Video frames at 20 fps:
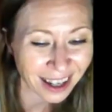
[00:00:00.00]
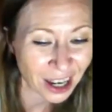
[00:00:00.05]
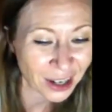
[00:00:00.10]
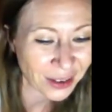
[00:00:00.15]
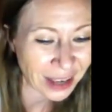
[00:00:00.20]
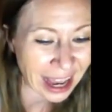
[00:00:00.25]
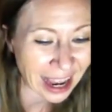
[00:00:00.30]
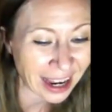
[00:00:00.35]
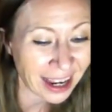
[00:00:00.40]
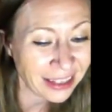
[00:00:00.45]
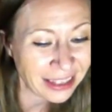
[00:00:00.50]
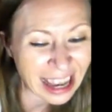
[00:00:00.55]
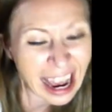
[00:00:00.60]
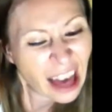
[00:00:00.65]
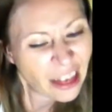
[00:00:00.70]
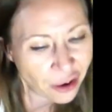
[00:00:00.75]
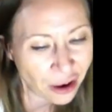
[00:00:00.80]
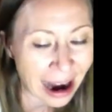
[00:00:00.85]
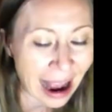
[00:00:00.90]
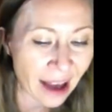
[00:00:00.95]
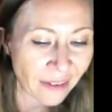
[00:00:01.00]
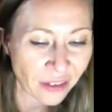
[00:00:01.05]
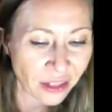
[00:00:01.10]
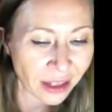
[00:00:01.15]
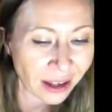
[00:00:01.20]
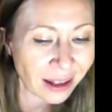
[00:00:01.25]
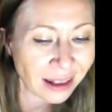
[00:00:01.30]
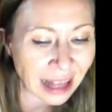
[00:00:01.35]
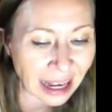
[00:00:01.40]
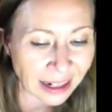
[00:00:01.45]
okay? The other half of the
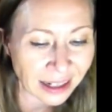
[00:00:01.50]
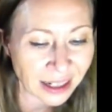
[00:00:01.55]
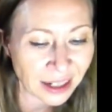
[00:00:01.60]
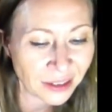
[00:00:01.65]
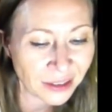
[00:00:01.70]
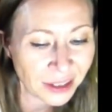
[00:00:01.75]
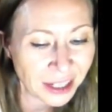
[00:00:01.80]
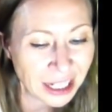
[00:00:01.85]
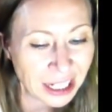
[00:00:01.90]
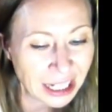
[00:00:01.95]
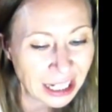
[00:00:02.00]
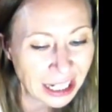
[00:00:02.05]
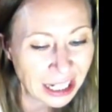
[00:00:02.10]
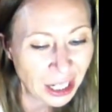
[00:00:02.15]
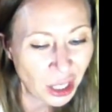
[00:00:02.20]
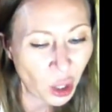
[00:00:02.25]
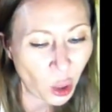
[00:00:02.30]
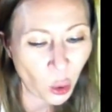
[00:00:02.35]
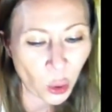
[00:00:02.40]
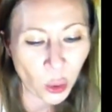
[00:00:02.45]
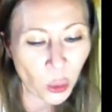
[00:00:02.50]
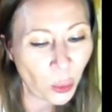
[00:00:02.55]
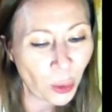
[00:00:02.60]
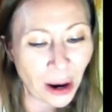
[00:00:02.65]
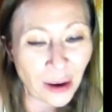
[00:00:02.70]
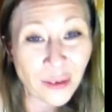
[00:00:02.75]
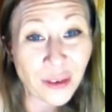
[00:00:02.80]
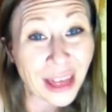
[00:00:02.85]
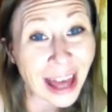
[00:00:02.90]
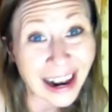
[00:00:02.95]
collective, or
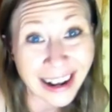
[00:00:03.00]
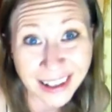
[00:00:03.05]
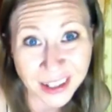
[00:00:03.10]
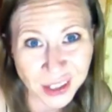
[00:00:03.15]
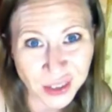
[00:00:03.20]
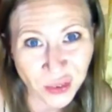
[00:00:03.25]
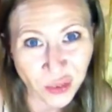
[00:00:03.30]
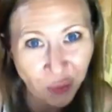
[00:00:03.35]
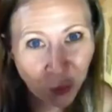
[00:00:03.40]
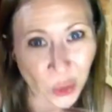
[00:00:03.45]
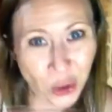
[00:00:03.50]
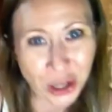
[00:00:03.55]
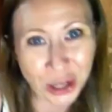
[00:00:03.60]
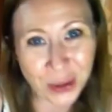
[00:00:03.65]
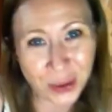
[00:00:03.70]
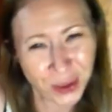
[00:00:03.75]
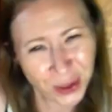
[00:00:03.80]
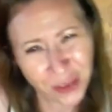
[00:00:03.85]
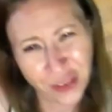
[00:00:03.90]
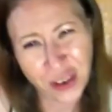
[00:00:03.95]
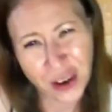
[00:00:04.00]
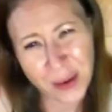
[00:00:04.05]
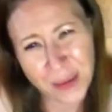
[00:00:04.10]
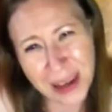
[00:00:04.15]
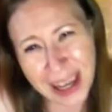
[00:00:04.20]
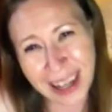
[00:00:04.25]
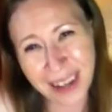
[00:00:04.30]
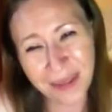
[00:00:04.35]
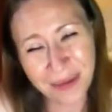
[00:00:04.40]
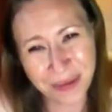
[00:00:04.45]
whoever that is for you. You feel
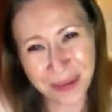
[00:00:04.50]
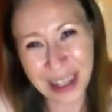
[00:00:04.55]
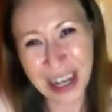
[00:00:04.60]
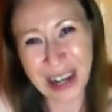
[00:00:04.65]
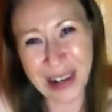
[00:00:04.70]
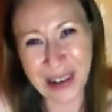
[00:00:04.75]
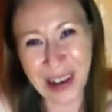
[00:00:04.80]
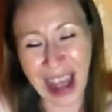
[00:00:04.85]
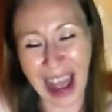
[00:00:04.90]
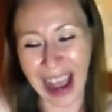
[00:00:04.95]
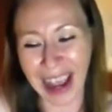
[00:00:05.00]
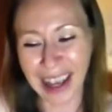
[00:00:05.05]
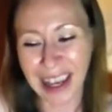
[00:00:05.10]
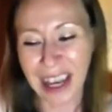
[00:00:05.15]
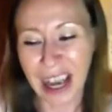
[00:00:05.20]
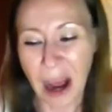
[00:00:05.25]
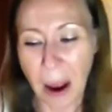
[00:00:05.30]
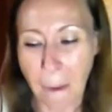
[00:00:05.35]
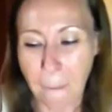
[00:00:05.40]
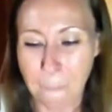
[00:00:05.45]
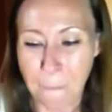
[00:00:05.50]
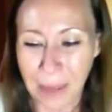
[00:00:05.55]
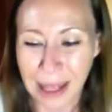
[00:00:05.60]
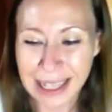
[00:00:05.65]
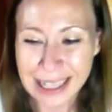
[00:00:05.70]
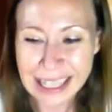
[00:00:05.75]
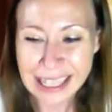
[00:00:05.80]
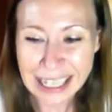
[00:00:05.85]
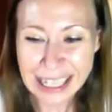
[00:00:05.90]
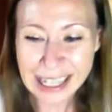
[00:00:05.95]
me? Okay.
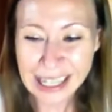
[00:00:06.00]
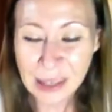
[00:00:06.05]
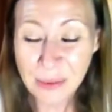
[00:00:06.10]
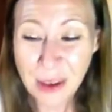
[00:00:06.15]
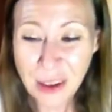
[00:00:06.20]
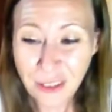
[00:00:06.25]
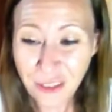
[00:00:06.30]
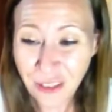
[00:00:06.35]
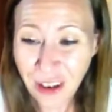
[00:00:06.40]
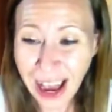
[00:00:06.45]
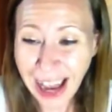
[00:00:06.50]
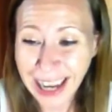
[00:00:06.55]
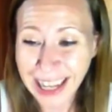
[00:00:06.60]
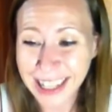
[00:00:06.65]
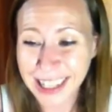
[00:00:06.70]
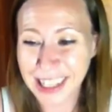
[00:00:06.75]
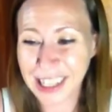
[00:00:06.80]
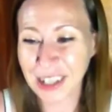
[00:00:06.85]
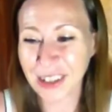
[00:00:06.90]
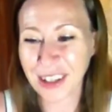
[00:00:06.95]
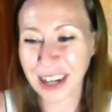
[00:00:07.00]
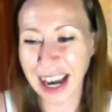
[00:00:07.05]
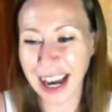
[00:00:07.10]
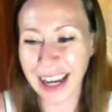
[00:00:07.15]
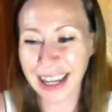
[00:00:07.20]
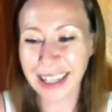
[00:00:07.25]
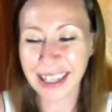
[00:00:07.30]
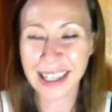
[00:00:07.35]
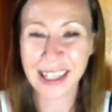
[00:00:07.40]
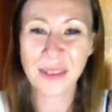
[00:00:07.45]
Let's get some advice, you
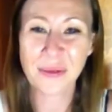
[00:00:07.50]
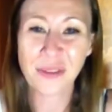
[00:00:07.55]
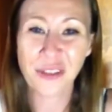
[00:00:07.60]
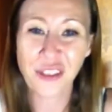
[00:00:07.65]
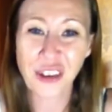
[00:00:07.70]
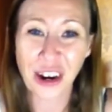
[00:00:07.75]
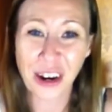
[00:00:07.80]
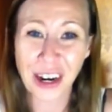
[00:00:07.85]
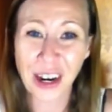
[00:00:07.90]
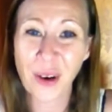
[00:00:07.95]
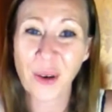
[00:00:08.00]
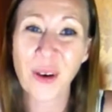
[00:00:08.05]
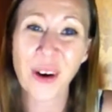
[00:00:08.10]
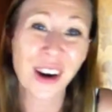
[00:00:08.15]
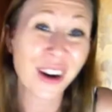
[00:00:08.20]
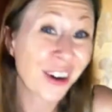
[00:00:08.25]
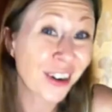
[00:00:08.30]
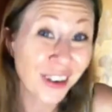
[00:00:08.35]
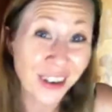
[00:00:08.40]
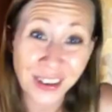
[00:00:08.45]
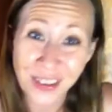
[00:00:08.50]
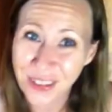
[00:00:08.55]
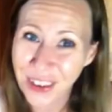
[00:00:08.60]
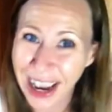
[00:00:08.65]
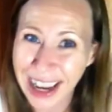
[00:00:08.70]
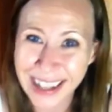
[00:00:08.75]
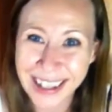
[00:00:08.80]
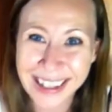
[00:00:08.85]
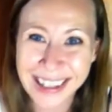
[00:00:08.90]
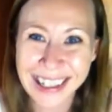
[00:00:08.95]
guys. Some fairy oracle
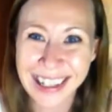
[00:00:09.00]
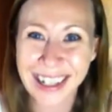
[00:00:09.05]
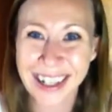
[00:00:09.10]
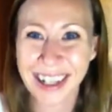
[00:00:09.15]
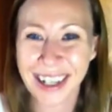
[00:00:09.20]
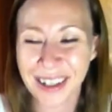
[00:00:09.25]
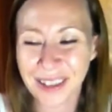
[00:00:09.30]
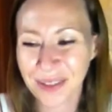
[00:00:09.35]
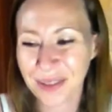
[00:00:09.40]
advice here.